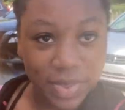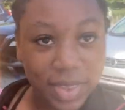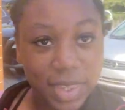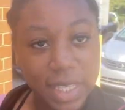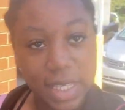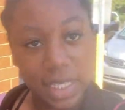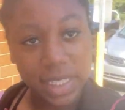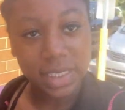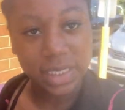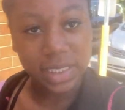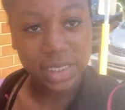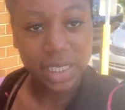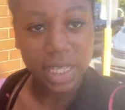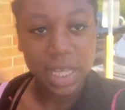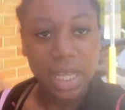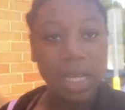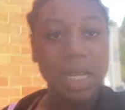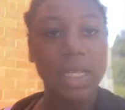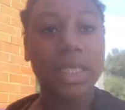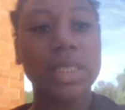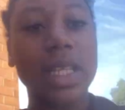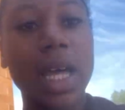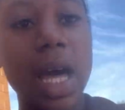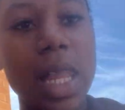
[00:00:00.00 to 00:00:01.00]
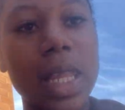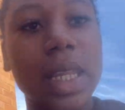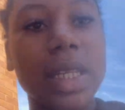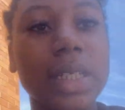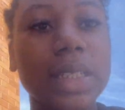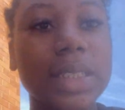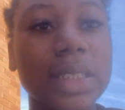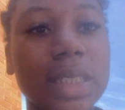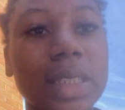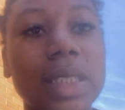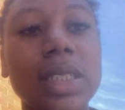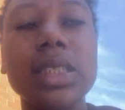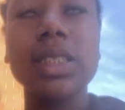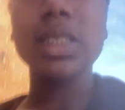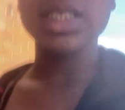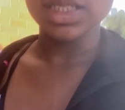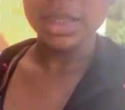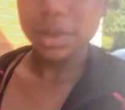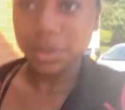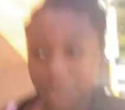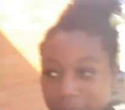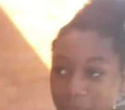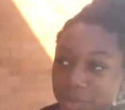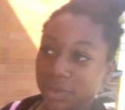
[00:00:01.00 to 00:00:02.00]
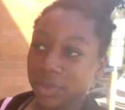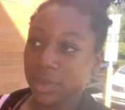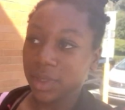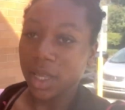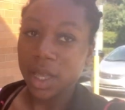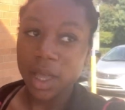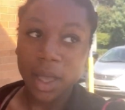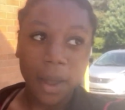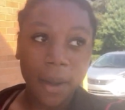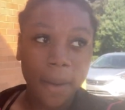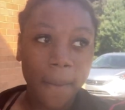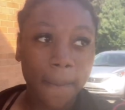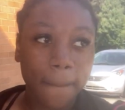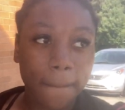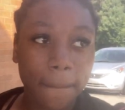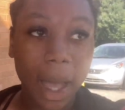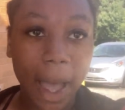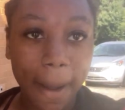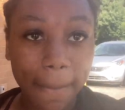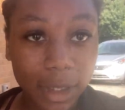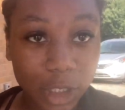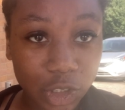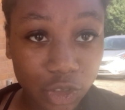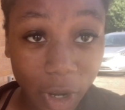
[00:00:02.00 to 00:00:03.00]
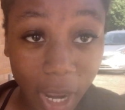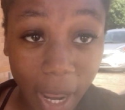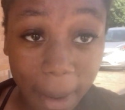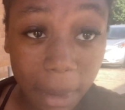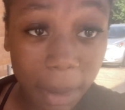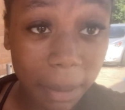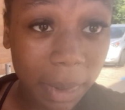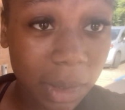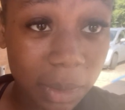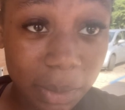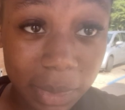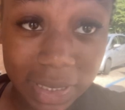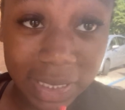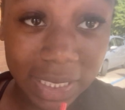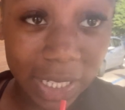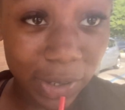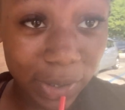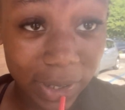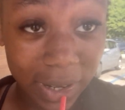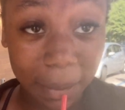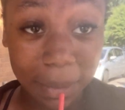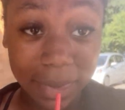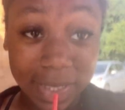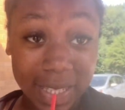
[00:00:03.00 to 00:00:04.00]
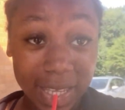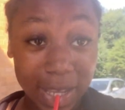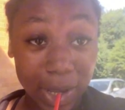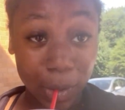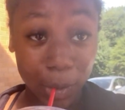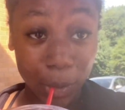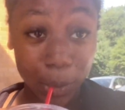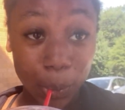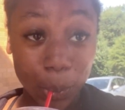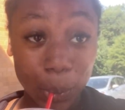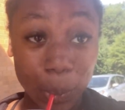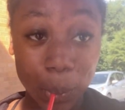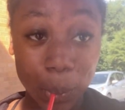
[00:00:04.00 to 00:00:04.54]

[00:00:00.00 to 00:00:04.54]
this, not like this. But I be trying, but people be staring, I'm scared.